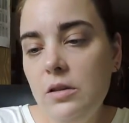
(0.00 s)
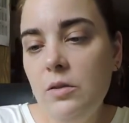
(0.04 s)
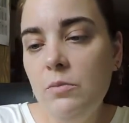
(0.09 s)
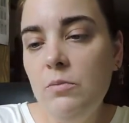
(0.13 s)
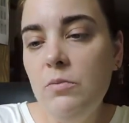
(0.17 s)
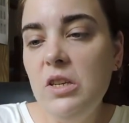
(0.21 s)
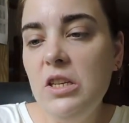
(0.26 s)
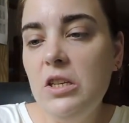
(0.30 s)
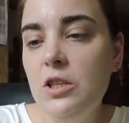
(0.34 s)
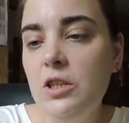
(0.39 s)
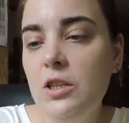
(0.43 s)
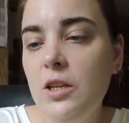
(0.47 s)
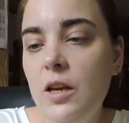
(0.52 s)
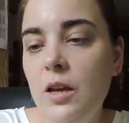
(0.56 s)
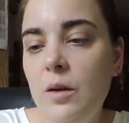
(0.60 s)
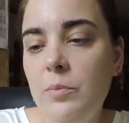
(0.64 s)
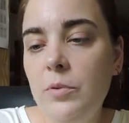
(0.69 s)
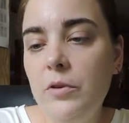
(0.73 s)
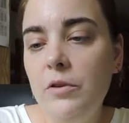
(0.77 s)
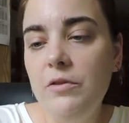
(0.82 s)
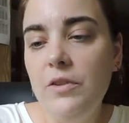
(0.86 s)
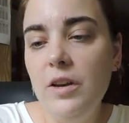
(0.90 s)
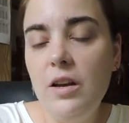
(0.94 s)
the Misha
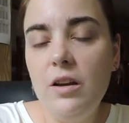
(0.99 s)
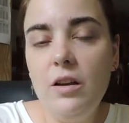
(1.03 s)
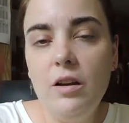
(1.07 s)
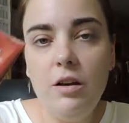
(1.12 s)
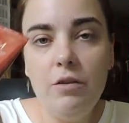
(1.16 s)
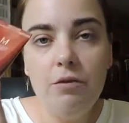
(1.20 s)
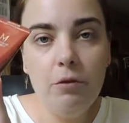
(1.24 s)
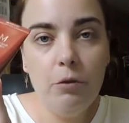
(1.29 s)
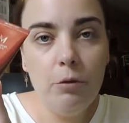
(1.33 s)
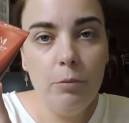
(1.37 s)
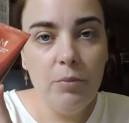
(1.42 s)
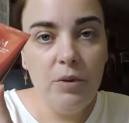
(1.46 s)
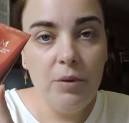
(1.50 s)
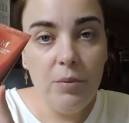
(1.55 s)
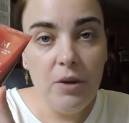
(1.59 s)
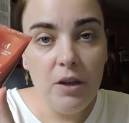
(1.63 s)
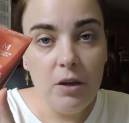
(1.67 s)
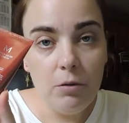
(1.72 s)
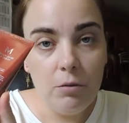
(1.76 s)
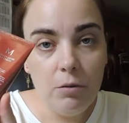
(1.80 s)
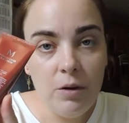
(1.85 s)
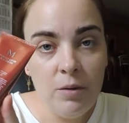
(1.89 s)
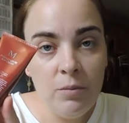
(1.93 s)
Perfect Cover
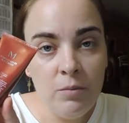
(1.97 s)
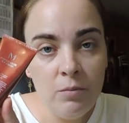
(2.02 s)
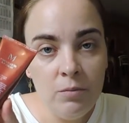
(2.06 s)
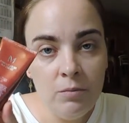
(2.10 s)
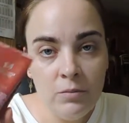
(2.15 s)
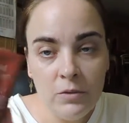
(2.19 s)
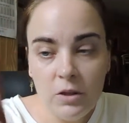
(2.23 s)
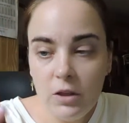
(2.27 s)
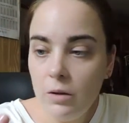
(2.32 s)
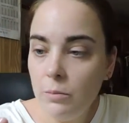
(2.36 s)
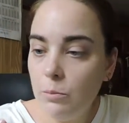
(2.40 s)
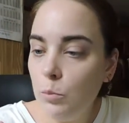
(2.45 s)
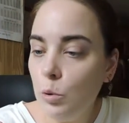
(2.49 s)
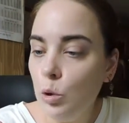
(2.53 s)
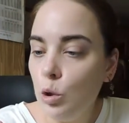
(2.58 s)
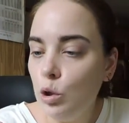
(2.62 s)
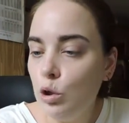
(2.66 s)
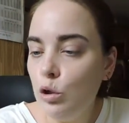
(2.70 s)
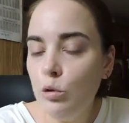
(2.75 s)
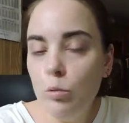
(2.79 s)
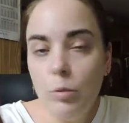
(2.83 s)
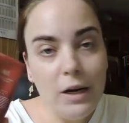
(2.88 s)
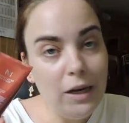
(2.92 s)
BB Cream number
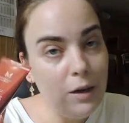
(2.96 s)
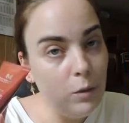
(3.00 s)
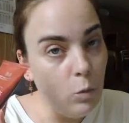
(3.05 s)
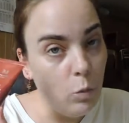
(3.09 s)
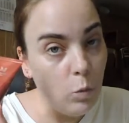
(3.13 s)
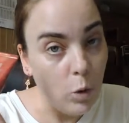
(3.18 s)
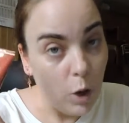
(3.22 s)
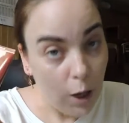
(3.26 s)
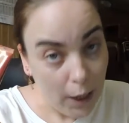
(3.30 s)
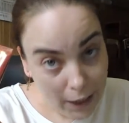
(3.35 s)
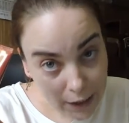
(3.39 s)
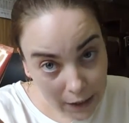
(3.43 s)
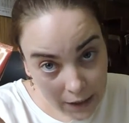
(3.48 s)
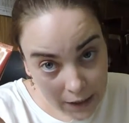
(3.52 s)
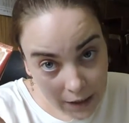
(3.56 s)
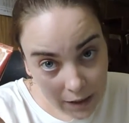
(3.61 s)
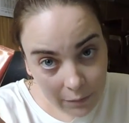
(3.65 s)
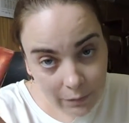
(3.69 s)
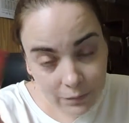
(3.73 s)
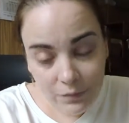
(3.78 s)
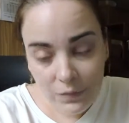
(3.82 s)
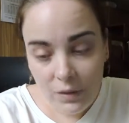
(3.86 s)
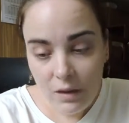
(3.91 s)
21
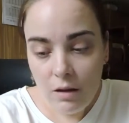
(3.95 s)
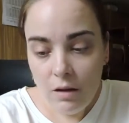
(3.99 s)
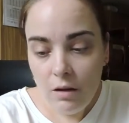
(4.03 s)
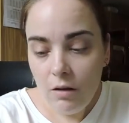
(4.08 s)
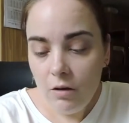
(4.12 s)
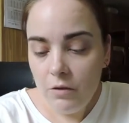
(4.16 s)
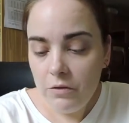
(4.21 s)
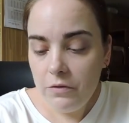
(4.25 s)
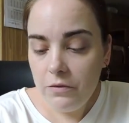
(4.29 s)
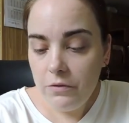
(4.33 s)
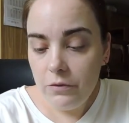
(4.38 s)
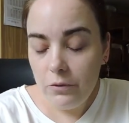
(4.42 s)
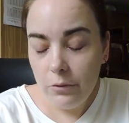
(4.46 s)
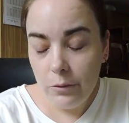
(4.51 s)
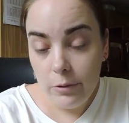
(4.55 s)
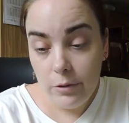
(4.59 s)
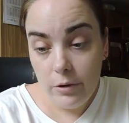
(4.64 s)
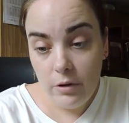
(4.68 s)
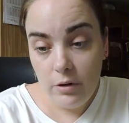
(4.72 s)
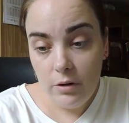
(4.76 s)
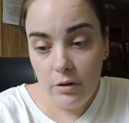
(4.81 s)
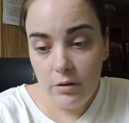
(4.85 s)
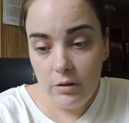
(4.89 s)

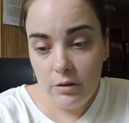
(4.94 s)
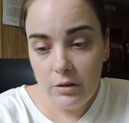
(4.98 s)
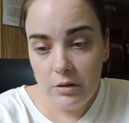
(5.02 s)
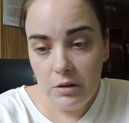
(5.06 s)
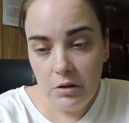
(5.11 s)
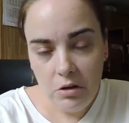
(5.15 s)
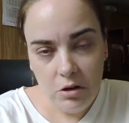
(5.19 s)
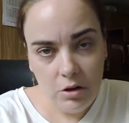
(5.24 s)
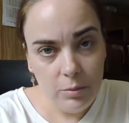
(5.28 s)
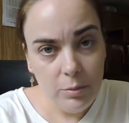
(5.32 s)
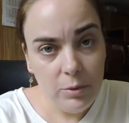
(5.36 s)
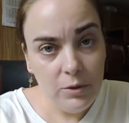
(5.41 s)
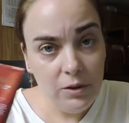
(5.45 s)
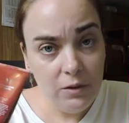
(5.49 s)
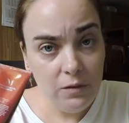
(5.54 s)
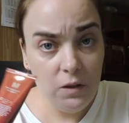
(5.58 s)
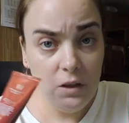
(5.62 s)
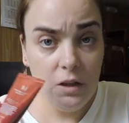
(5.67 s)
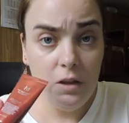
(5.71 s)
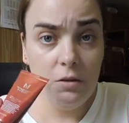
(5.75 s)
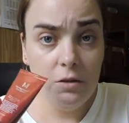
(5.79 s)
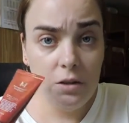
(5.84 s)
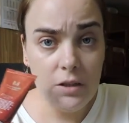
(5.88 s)
for a couple
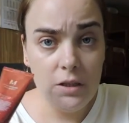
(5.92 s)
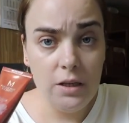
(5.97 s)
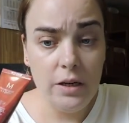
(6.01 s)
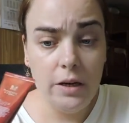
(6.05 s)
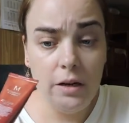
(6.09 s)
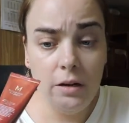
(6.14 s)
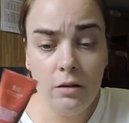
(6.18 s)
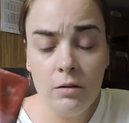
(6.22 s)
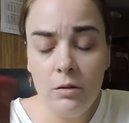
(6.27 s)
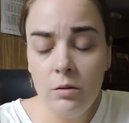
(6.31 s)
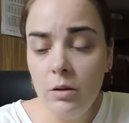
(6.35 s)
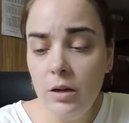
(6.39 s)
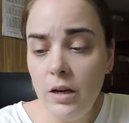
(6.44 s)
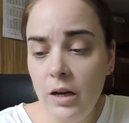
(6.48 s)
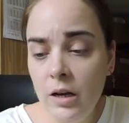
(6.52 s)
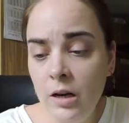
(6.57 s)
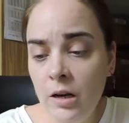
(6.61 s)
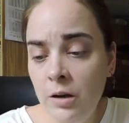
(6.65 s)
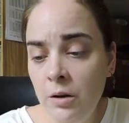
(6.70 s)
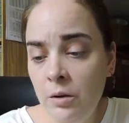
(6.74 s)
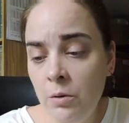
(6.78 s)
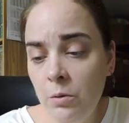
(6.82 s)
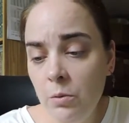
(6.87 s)
of years now. I
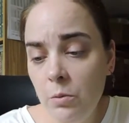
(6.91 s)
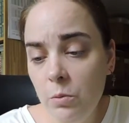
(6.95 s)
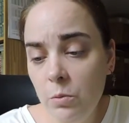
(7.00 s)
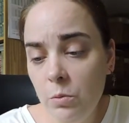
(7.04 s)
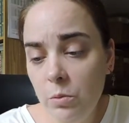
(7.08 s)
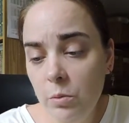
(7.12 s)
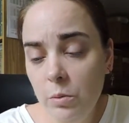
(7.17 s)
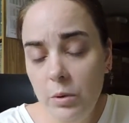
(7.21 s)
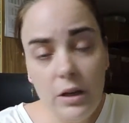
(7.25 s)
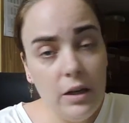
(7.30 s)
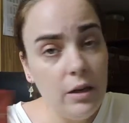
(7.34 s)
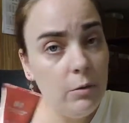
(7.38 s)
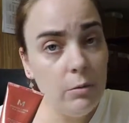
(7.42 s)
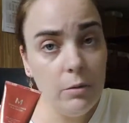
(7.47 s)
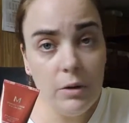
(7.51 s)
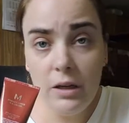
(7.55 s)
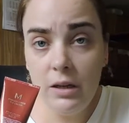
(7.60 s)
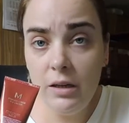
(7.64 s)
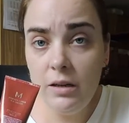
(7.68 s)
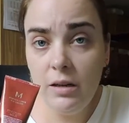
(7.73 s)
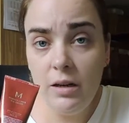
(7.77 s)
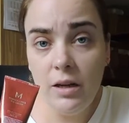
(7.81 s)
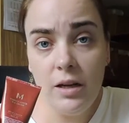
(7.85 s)
really,
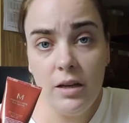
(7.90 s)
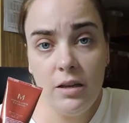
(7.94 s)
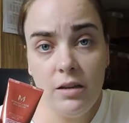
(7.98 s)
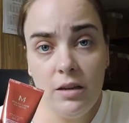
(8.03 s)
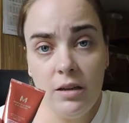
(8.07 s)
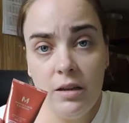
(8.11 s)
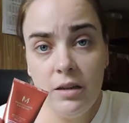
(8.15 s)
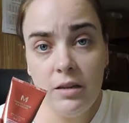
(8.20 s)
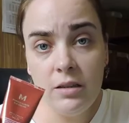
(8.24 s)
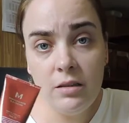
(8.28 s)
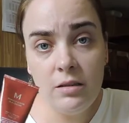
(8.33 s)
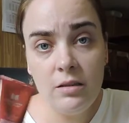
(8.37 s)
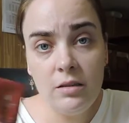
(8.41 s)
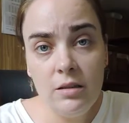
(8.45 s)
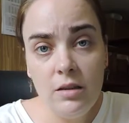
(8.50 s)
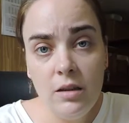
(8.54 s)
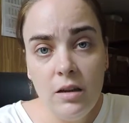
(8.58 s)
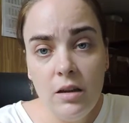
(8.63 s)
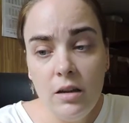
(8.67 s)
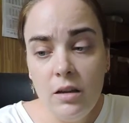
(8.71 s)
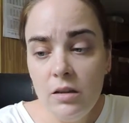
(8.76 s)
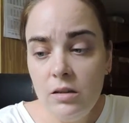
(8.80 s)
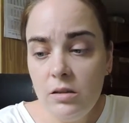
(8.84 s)
really like it.
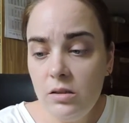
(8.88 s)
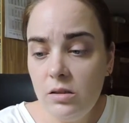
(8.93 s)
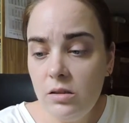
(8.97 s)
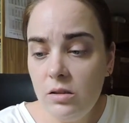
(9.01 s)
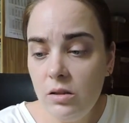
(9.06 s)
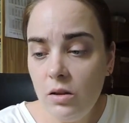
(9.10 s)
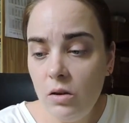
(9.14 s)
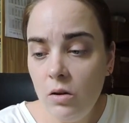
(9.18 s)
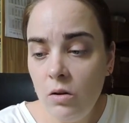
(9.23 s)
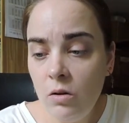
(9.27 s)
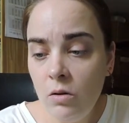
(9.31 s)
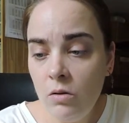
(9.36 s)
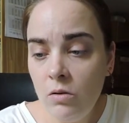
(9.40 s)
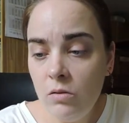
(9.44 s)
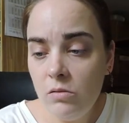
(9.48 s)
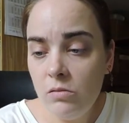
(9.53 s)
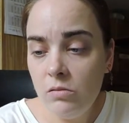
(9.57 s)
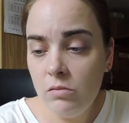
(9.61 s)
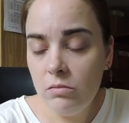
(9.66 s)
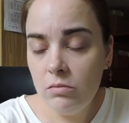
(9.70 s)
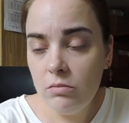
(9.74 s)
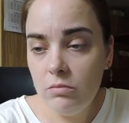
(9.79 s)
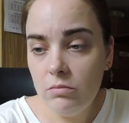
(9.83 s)

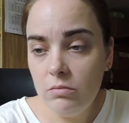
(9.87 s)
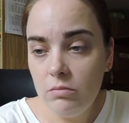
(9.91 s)
So